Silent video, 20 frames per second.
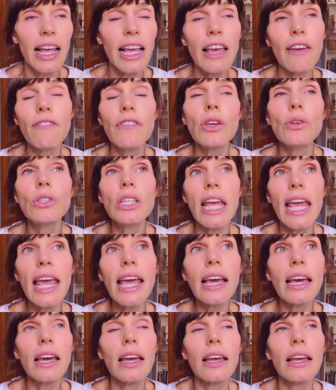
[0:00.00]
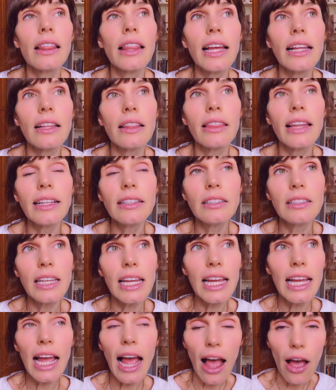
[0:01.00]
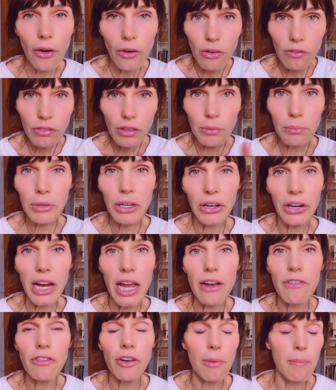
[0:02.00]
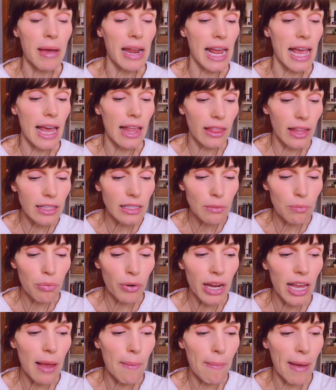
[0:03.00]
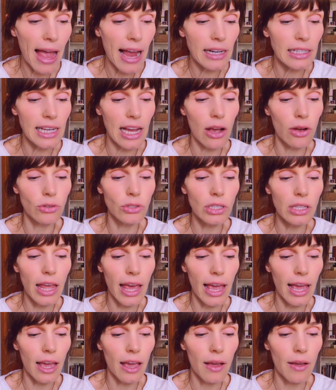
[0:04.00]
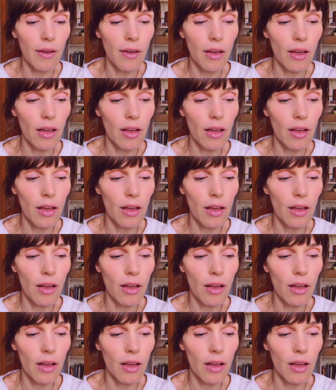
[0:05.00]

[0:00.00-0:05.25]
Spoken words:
Like if you take, let's take it out of Lemuria for a minute and let's bring it back down to like